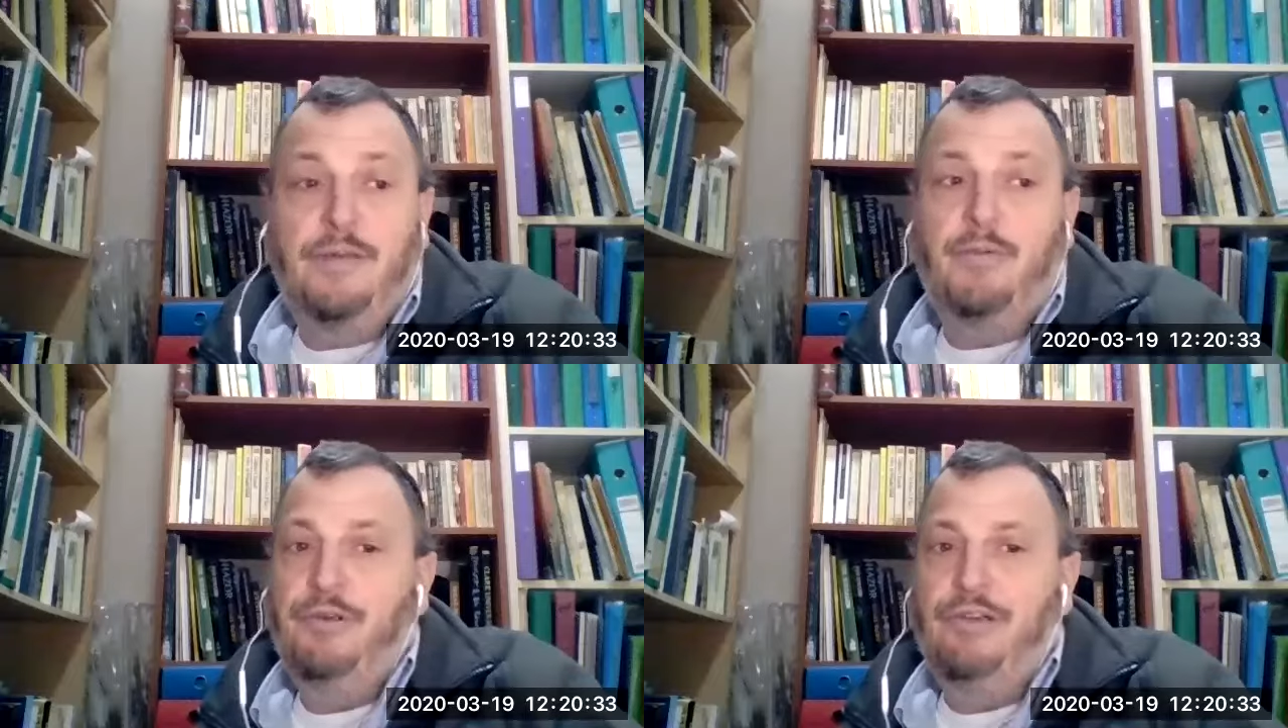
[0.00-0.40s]

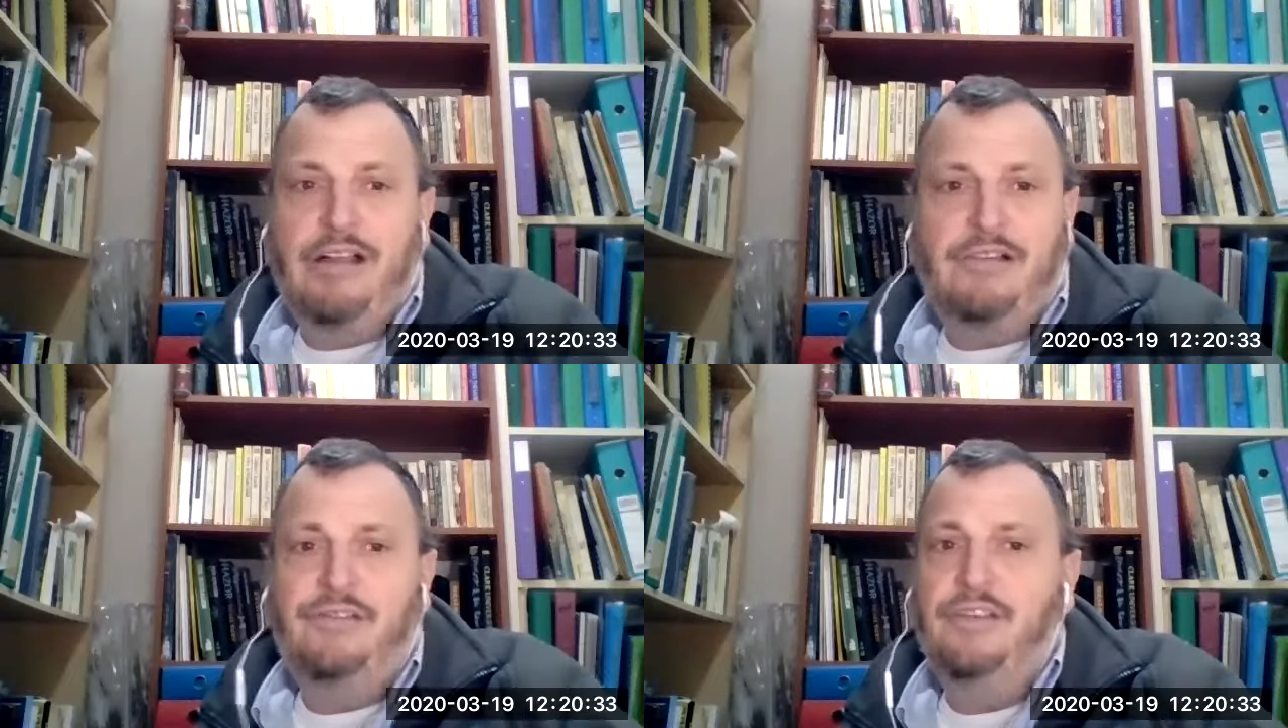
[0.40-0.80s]

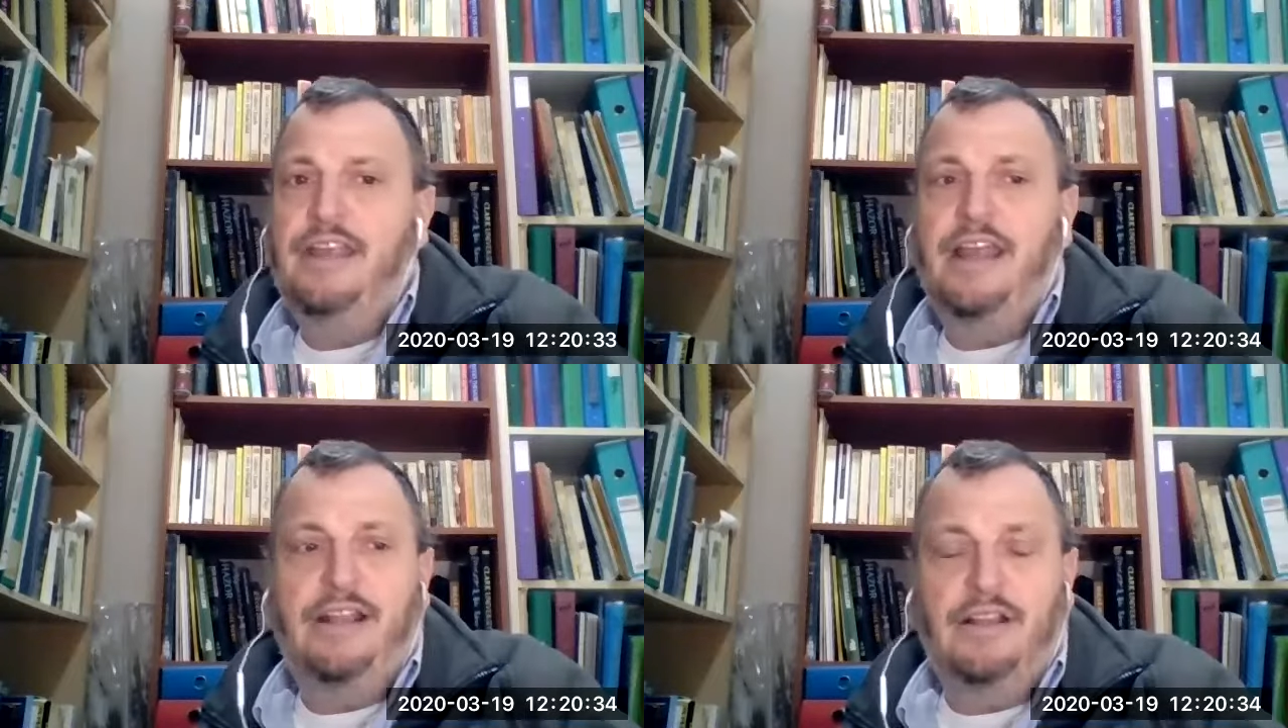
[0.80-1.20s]
bureaucracy,
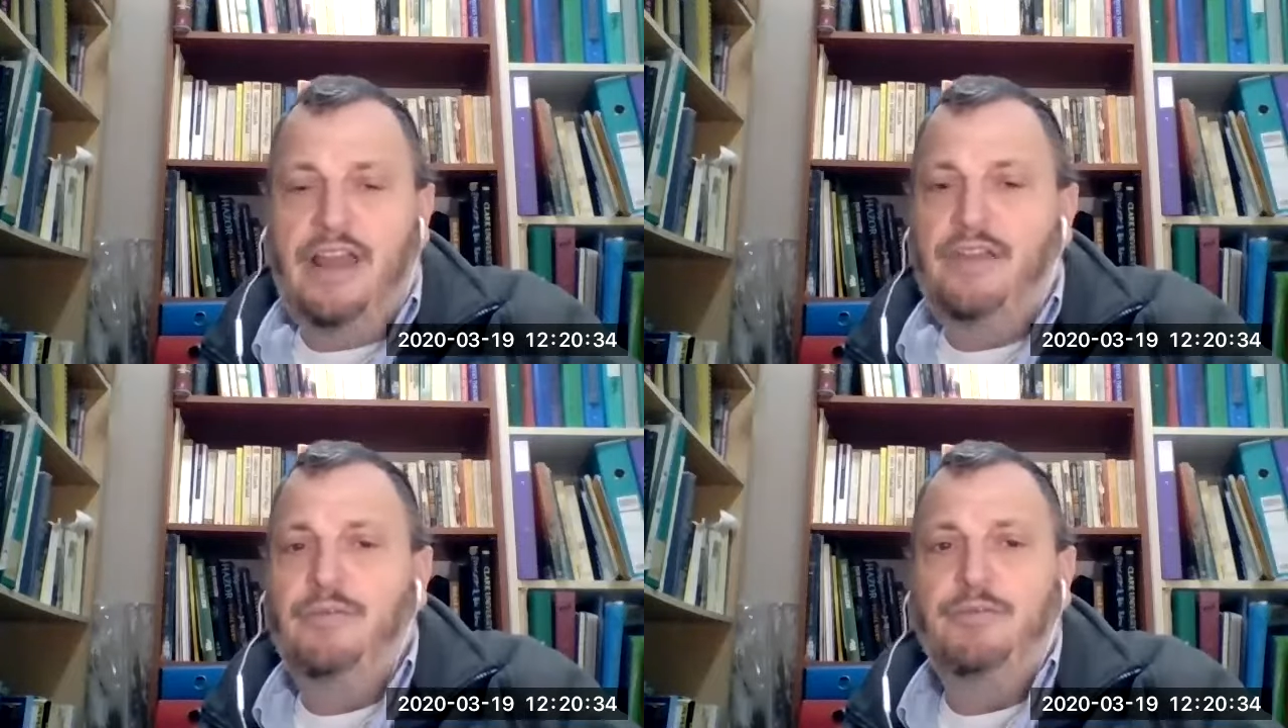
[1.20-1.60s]
getting a
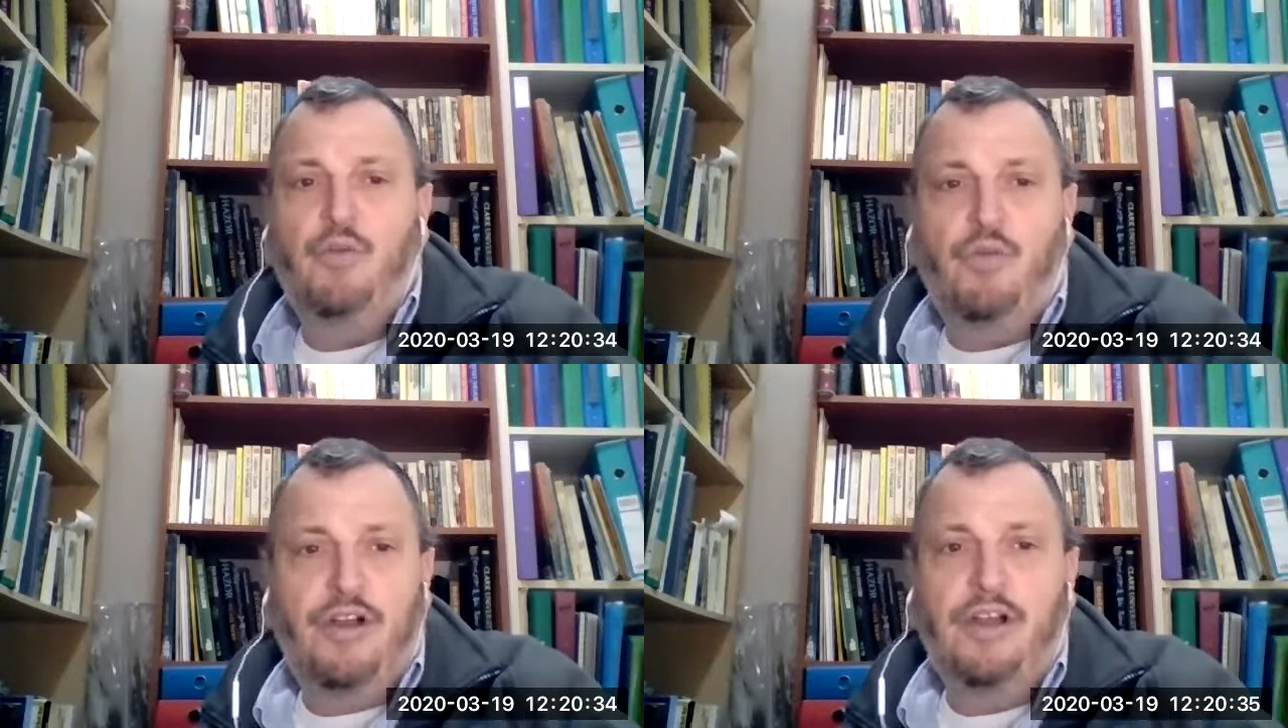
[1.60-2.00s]
letter from your
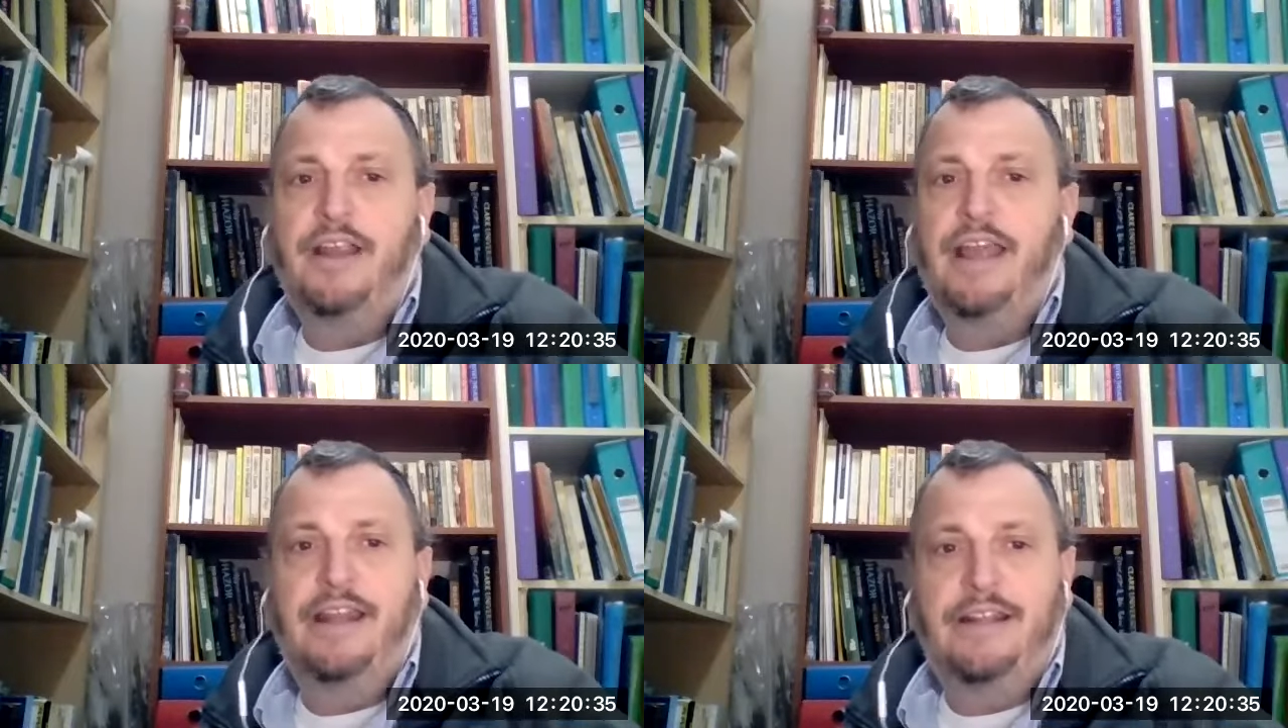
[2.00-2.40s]
work,
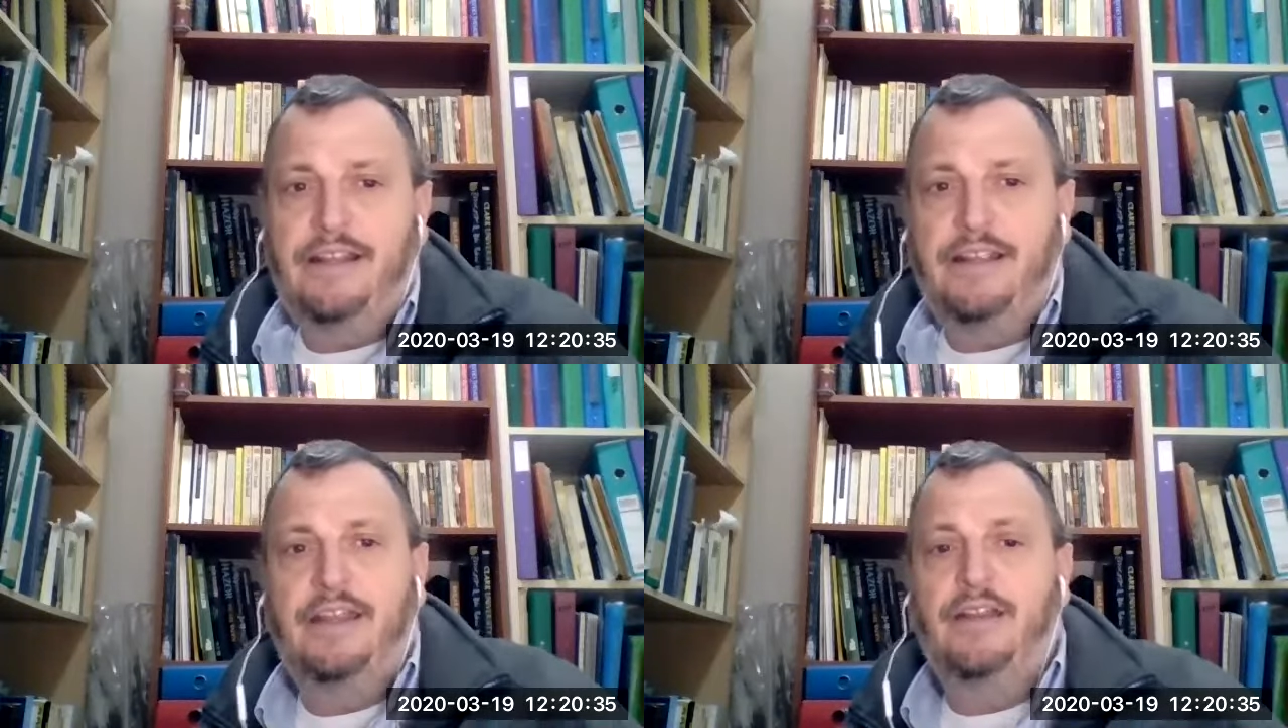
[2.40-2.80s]

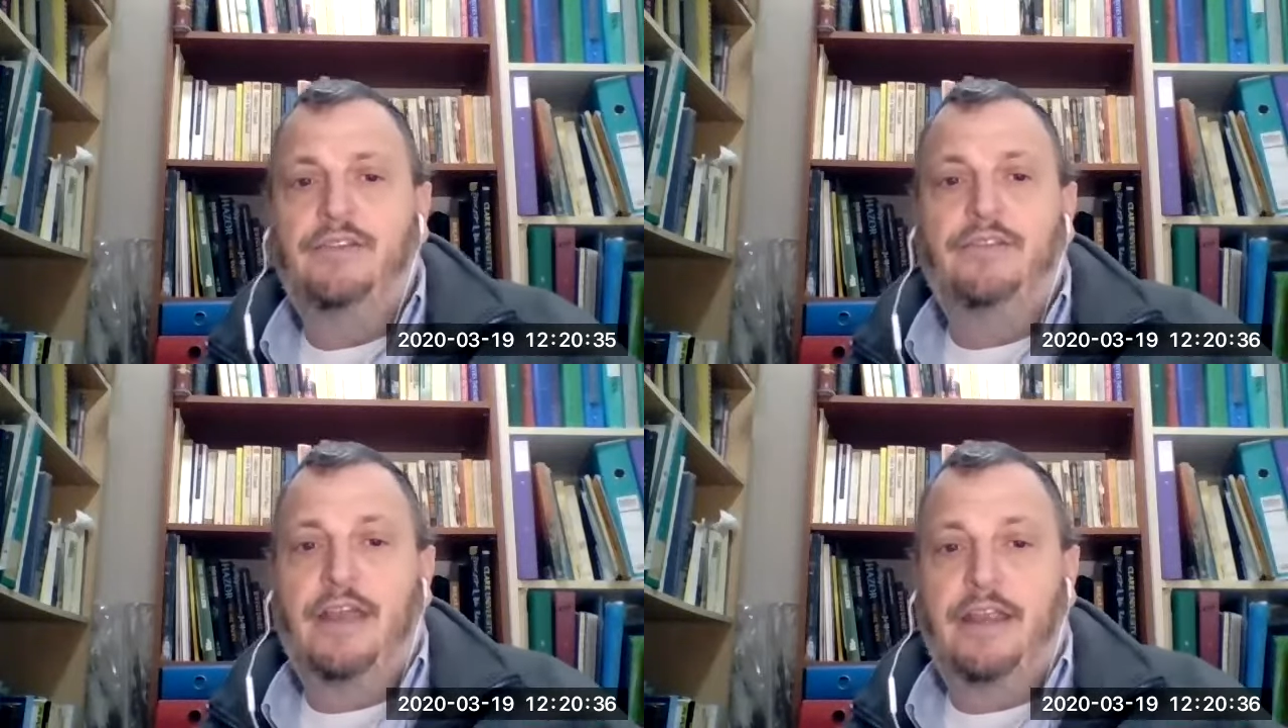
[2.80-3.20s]

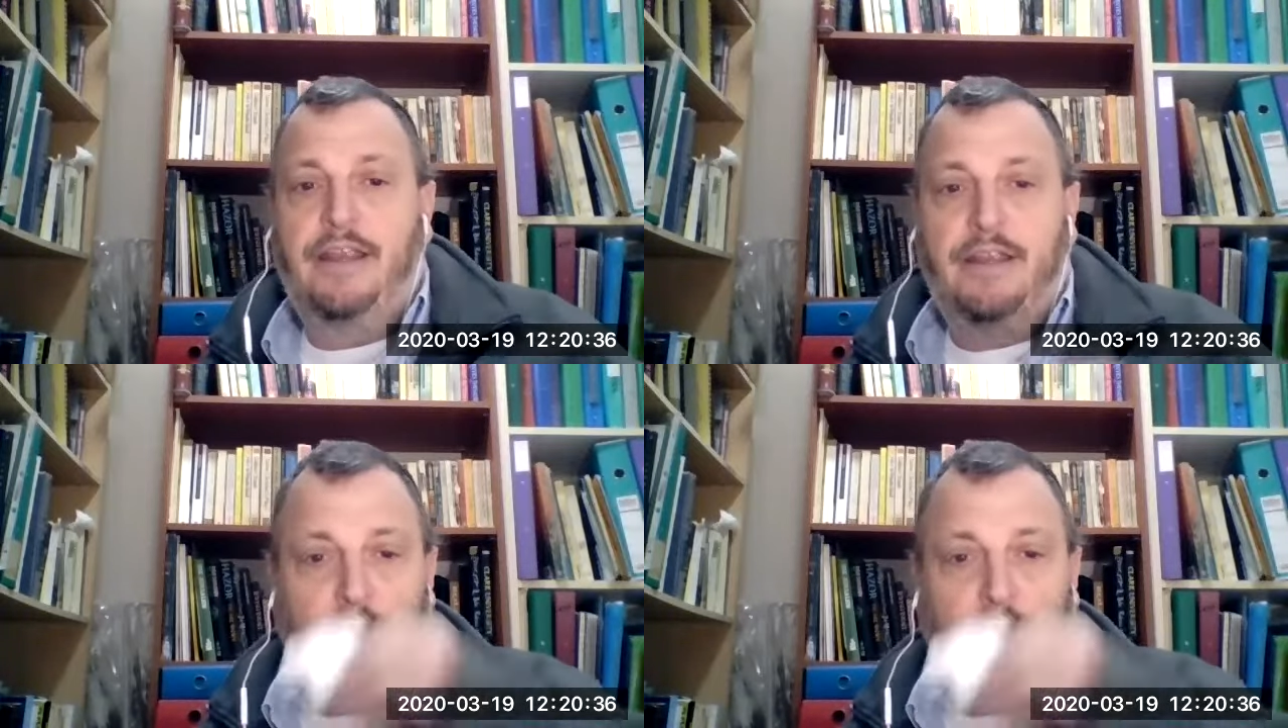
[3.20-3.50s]
it's like,